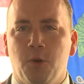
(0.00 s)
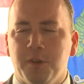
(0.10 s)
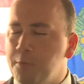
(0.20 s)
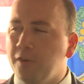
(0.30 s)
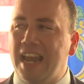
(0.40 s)

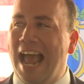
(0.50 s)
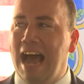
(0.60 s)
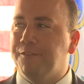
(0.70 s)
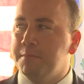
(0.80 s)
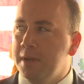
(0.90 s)
With more than
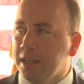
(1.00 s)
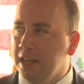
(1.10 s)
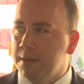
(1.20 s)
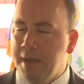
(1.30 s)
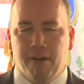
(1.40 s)
half a
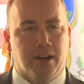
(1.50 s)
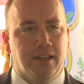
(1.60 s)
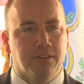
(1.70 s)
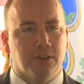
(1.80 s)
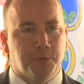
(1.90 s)
million
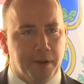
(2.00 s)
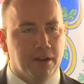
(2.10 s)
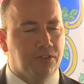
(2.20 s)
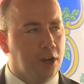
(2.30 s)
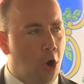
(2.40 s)
Americans
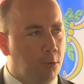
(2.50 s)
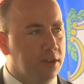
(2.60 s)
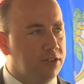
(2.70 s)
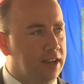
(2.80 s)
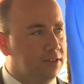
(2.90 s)
experiencing
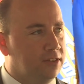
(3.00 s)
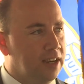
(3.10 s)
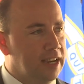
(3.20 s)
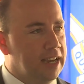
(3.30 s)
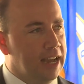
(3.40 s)
homelessness
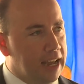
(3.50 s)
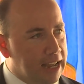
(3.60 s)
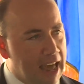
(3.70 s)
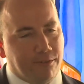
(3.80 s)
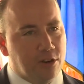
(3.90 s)

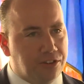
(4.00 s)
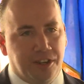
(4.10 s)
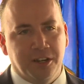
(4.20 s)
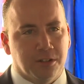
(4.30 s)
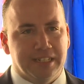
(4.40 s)
every
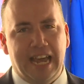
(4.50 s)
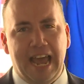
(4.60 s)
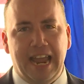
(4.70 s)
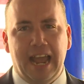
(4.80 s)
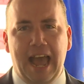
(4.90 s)
single
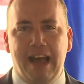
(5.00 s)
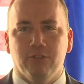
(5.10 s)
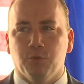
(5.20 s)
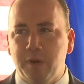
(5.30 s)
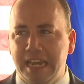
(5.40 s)
day
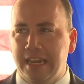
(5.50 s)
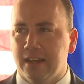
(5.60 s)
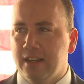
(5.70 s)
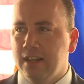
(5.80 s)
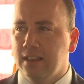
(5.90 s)
as
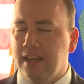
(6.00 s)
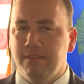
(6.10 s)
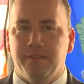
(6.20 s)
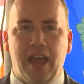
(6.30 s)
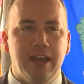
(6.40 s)
we
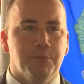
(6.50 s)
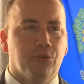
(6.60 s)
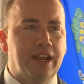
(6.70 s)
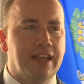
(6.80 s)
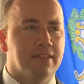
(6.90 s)
live and
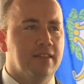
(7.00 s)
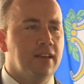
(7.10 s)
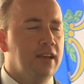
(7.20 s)
breathe,